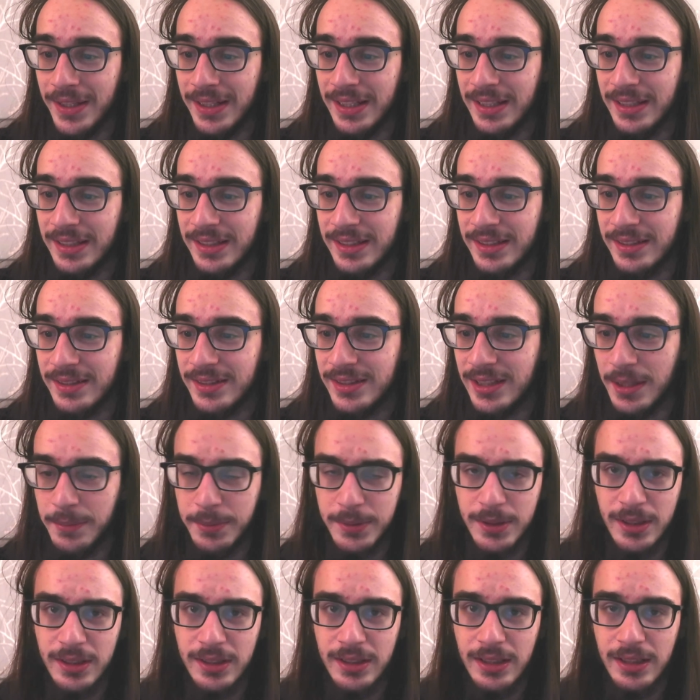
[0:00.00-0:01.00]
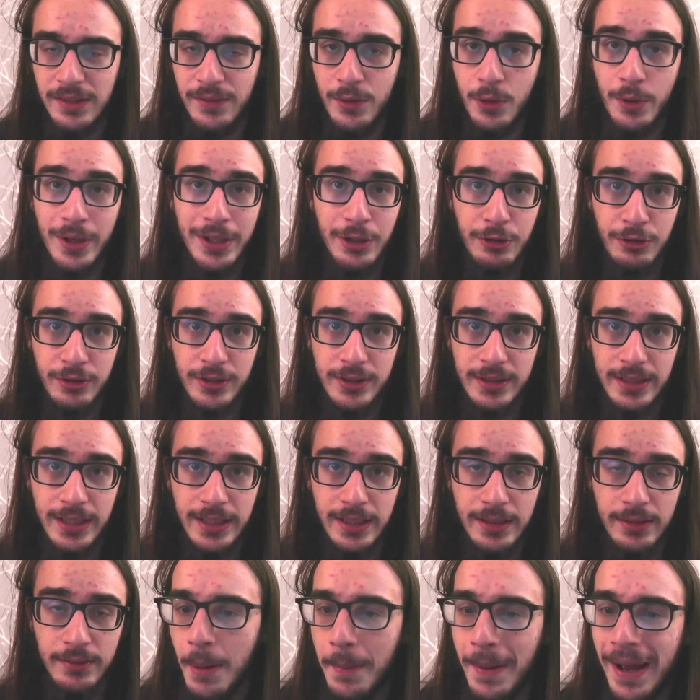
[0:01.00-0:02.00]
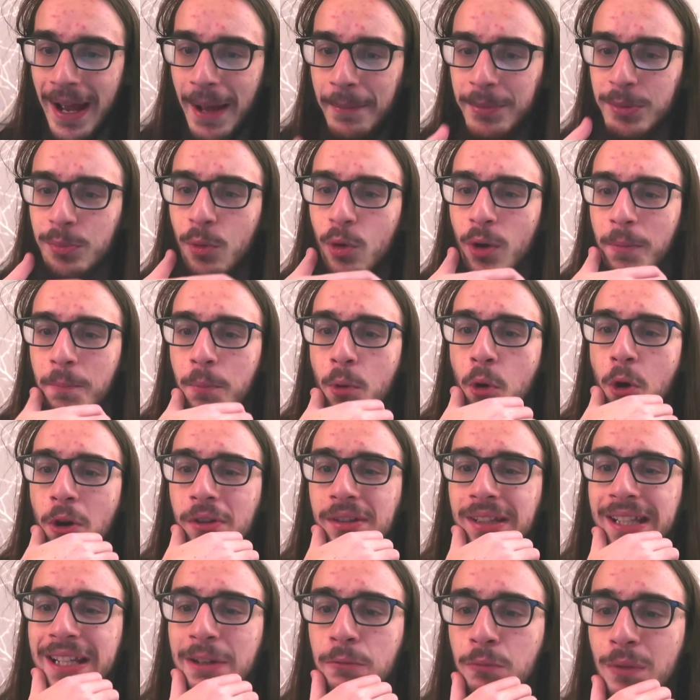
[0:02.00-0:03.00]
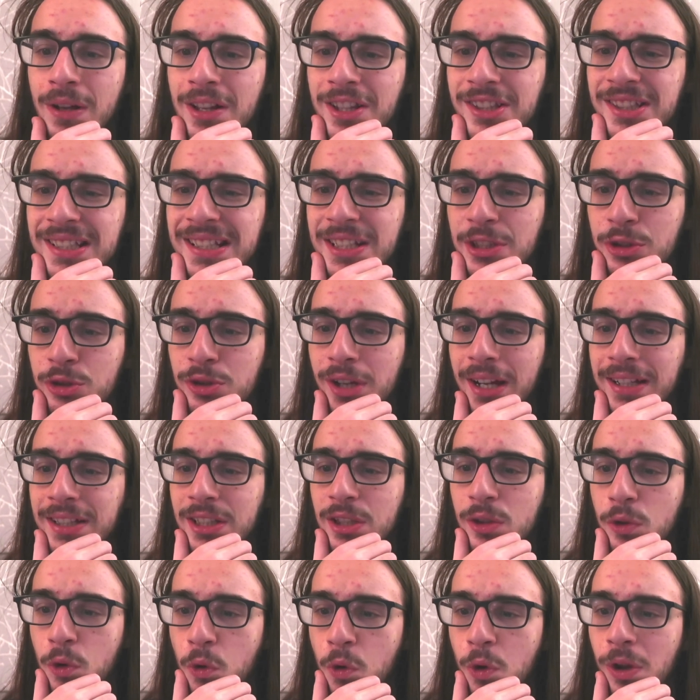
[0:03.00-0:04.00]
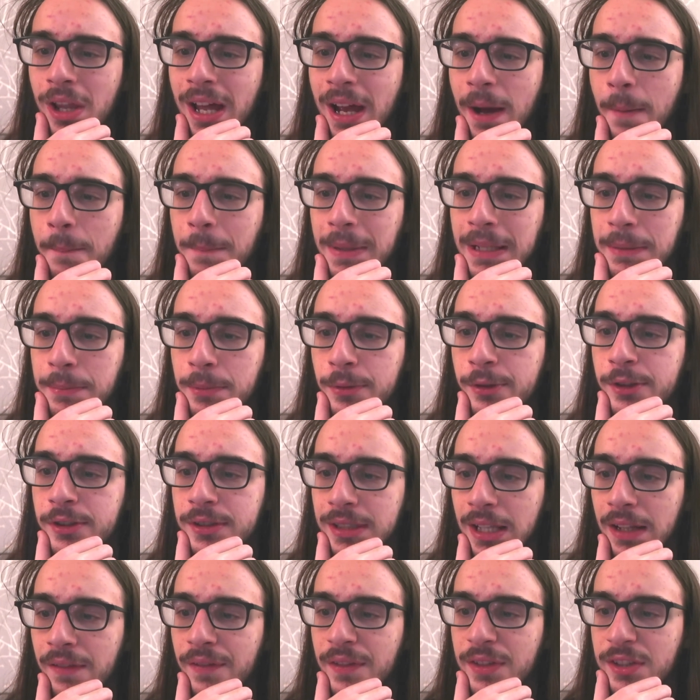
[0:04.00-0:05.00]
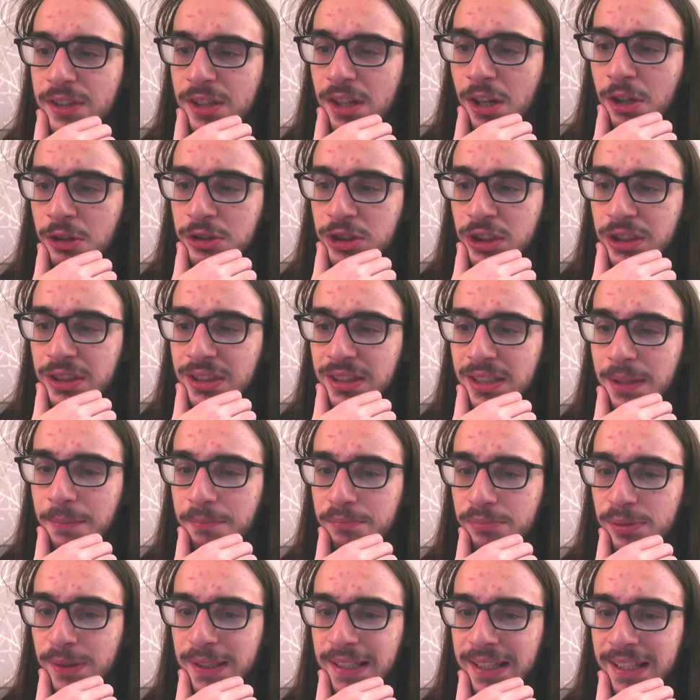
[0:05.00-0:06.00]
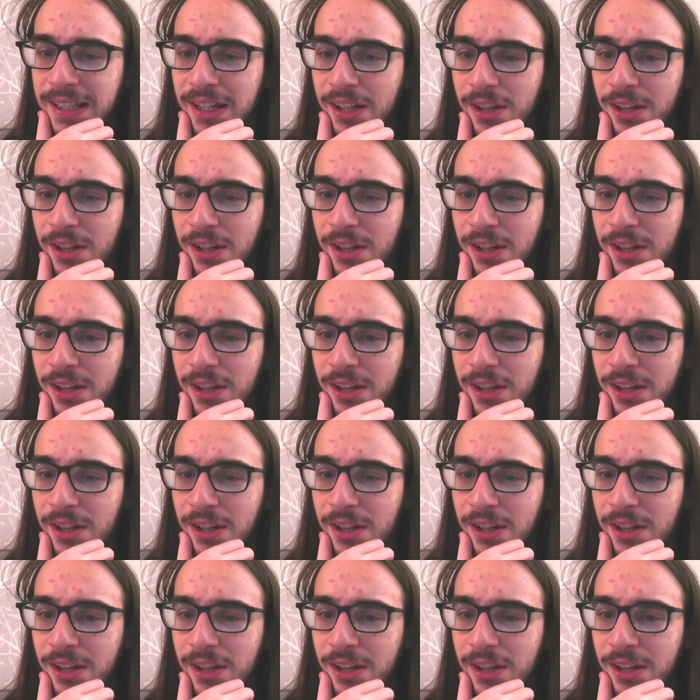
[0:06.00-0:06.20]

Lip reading: it is substantive or interesting. But perhaps more importantly, Wilson is trying to call out people's self-indulgence, completely